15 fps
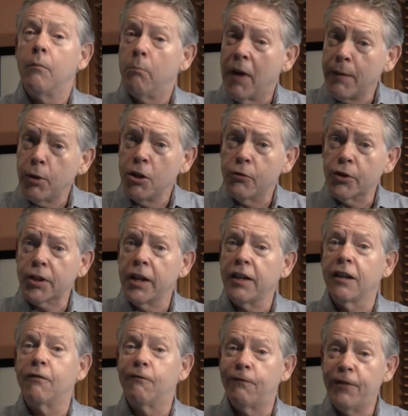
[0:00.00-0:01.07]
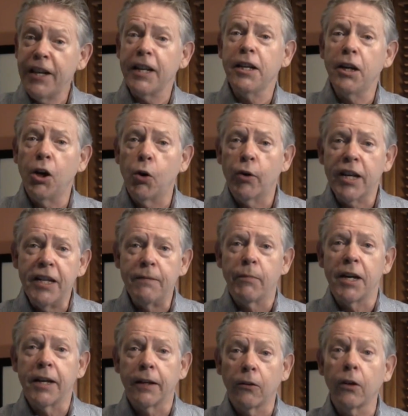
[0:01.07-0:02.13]
maybe you send a video
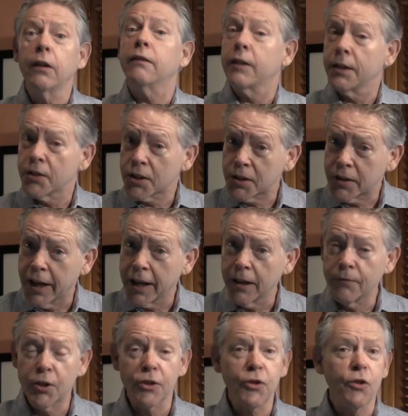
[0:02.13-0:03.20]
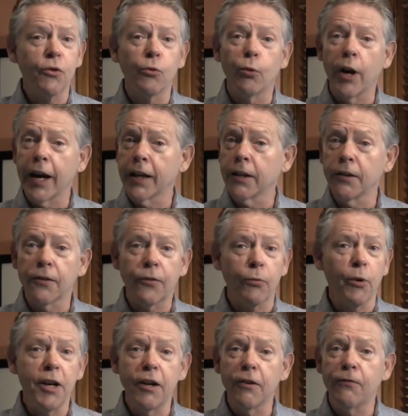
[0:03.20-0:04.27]
email instead of just the regular
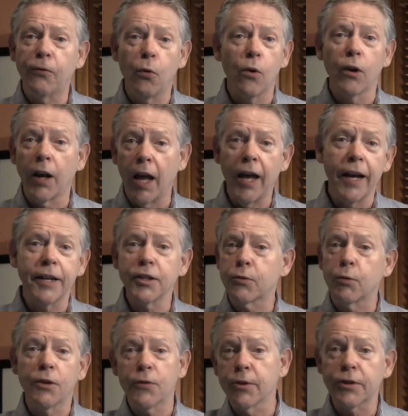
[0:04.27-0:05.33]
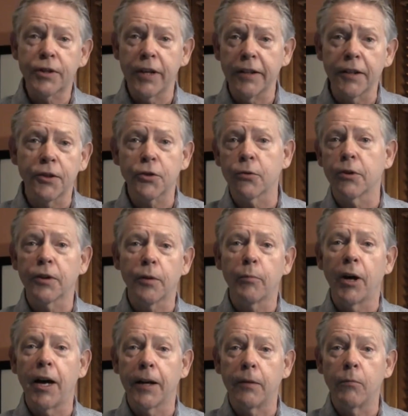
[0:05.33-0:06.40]
3 or 4 lines with your signature at the
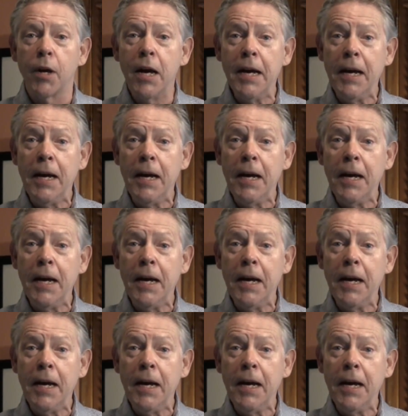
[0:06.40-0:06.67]
bottom.